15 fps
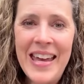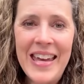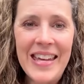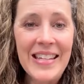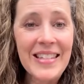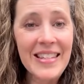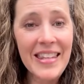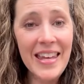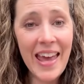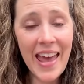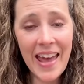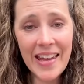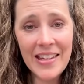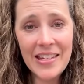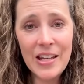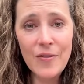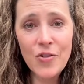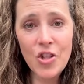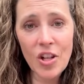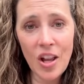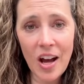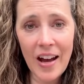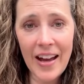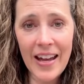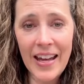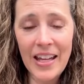It's the end of July,